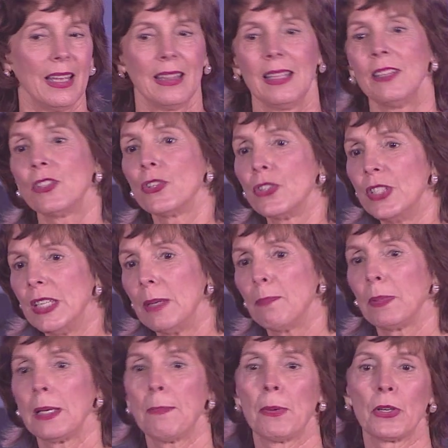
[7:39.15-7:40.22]
These are
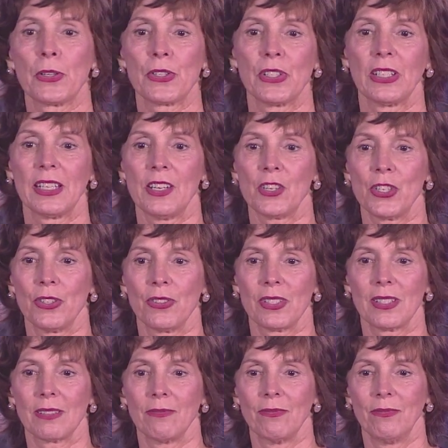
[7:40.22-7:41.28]
deeply personal
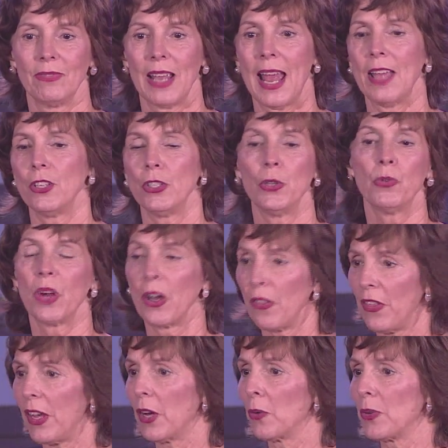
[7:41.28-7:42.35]
issues, and you are
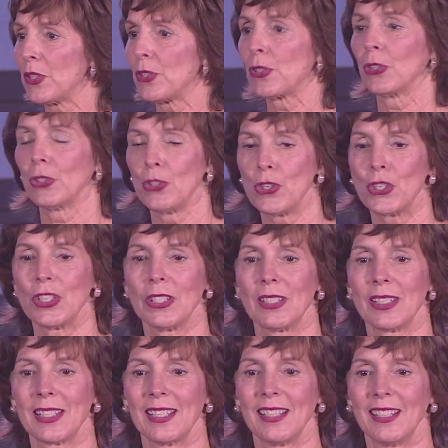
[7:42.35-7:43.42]
there with
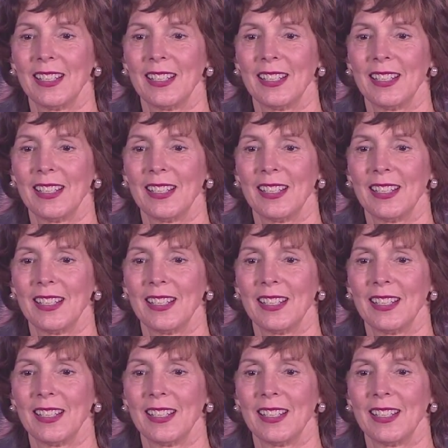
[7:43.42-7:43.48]
solutions.